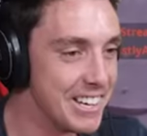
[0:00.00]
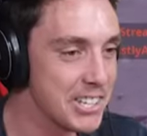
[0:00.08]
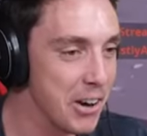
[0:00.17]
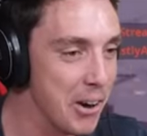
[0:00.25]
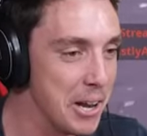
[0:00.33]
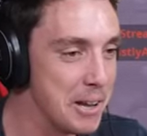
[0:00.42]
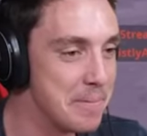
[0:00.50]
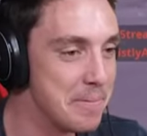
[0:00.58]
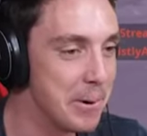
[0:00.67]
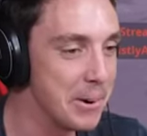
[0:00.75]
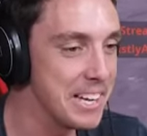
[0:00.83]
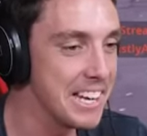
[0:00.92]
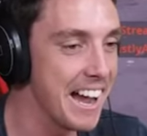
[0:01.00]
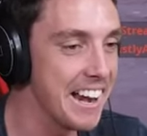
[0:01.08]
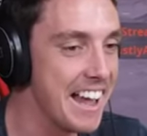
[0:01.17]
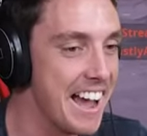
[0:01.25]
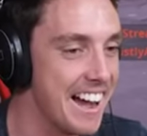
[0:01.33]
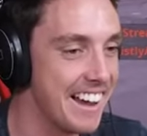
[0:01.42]
Shoot them. Pull your gun
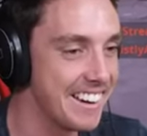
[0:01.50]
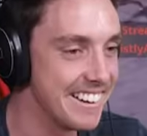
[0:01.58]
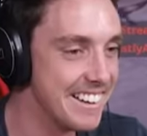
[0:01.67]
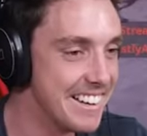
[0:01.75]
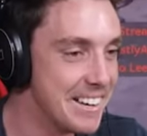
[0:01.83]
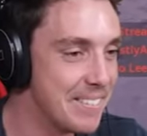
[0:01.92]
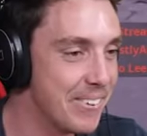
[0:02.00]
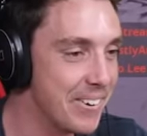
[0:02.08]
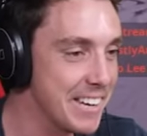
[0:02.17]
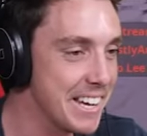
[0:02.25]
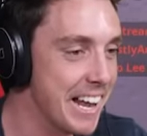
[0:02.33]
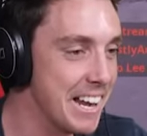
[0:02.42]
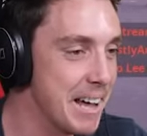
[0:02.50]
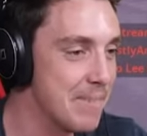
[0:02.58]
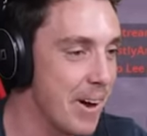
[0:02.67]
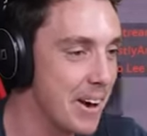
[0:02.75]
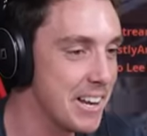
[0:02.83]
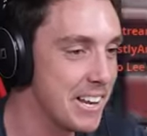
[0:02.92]
out. Pull your gun out,
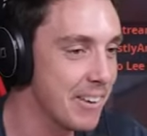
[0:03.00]
Bodie.